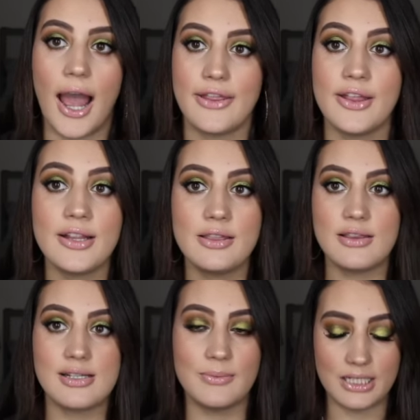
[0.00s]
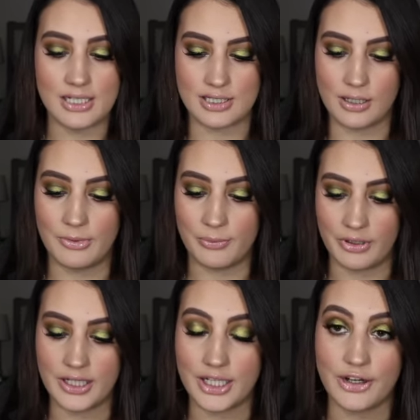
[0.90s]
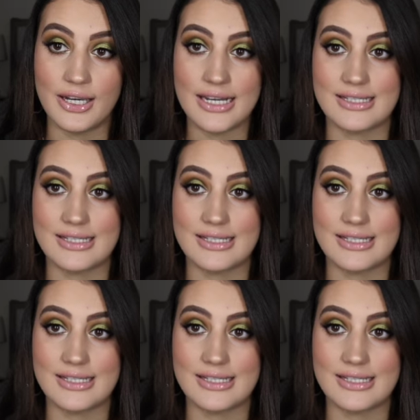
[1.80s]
I think think something that's going to be really good